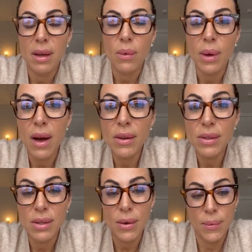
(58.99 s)
we
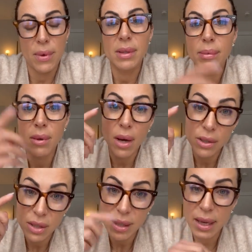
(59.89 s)
also
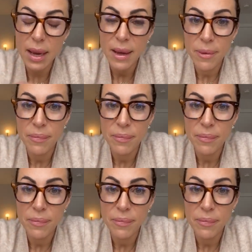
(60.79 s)
subconsciously